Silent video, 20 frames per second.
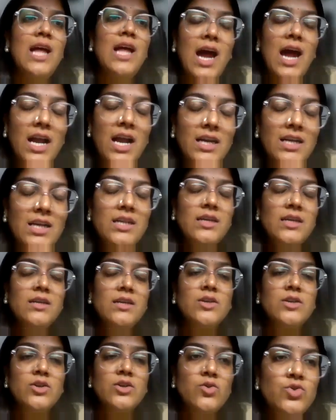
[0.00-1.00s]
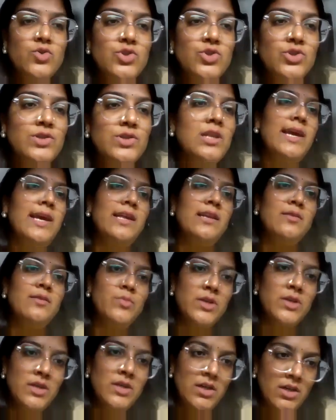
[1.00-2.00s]
and crucial
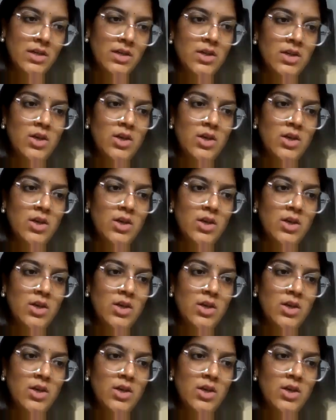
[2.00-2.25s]
element